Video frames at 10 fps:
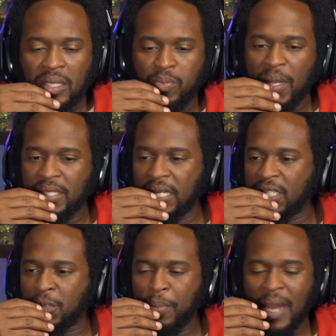This bitch
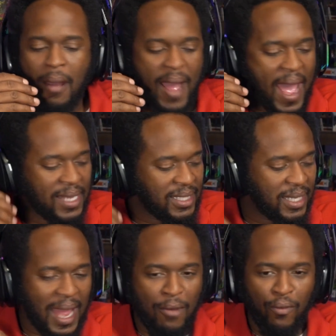can spit out
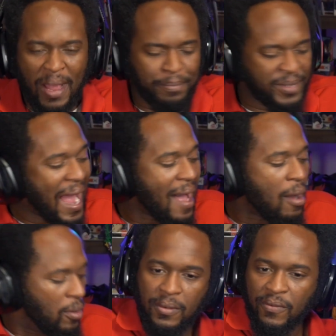acid like
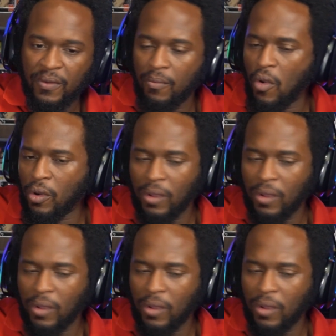reptile for Mortal